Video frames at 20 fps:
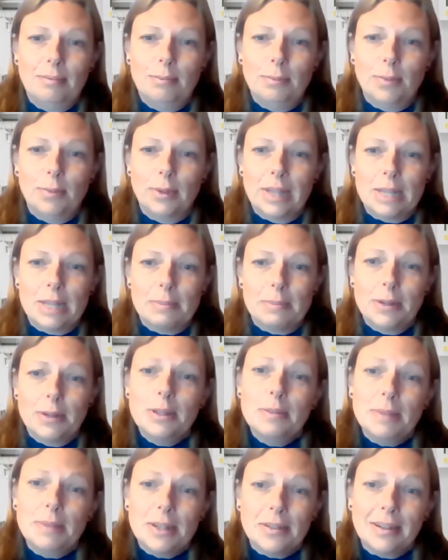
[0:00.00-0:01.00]
what they're supposed
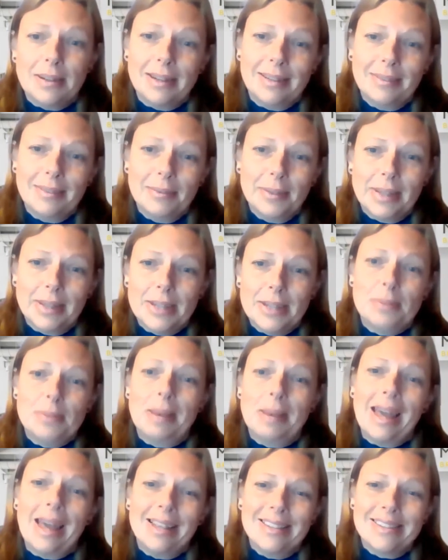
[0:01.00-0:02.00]
to be doing, what they do
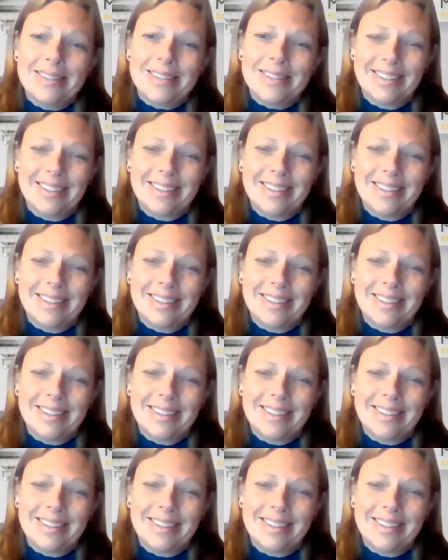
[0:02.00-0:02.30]
best.